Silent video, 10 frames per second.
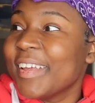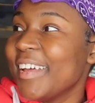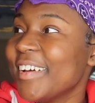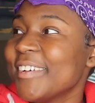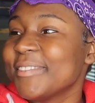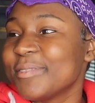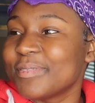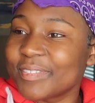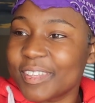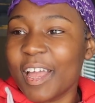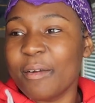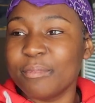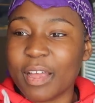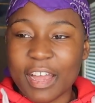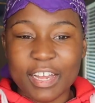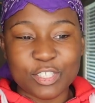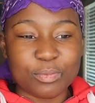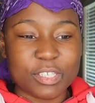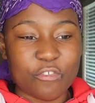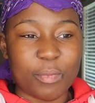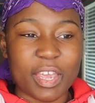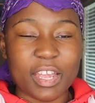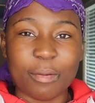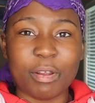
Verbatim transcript: I got too much stuff in my hand,